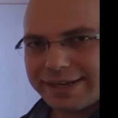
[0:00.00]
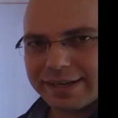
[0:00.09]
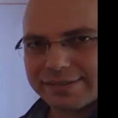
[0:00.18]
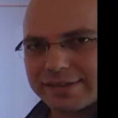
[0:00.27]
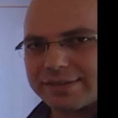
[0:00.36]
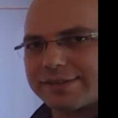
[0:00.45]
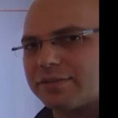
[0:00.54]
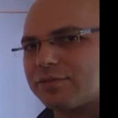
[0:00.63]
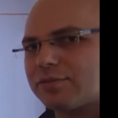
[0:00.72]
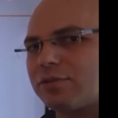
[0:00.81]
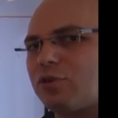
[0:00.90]
In essence,
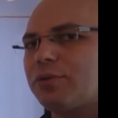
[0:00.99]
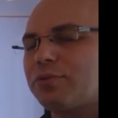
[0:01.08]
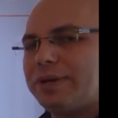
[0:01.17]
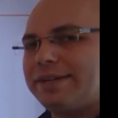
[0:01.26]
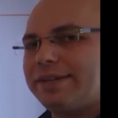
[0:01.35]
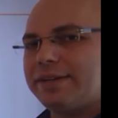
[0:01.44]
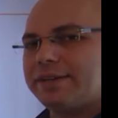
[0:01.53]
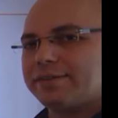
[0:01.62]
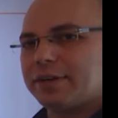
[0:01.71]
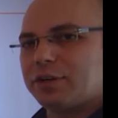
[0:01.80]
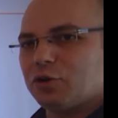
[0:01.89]
it's called 3D
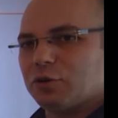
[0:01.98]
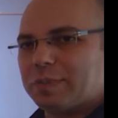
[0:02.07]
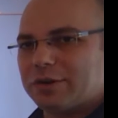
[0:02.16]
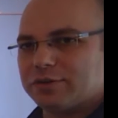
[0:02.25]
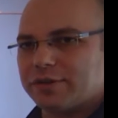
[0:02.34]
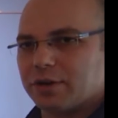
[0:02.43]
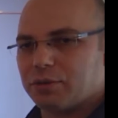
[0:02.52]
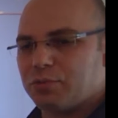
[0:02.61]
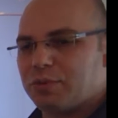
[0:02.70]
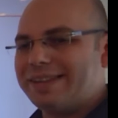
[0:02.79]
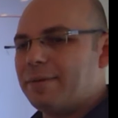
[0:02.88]
secure because there are
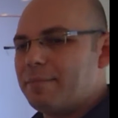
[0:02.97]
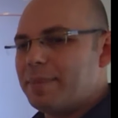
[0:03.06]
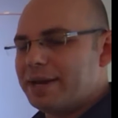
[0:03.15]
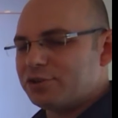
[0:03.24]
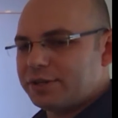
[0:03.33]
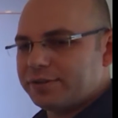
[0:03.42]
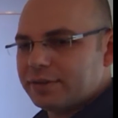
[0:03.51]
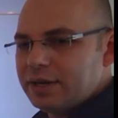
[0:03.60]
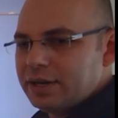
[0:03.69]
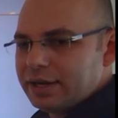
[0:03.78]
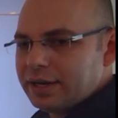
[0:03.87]
3
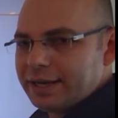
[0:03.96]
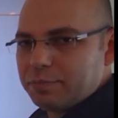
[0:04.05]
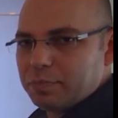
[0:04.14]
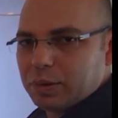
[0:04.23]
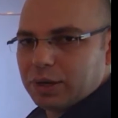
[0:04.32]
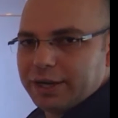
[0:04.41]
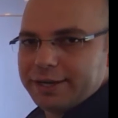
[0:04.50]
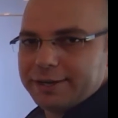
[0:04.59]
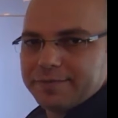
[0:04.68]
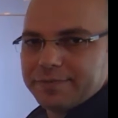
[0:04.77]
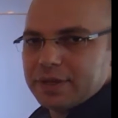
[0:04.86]
dimensions in
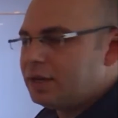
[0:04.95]
play.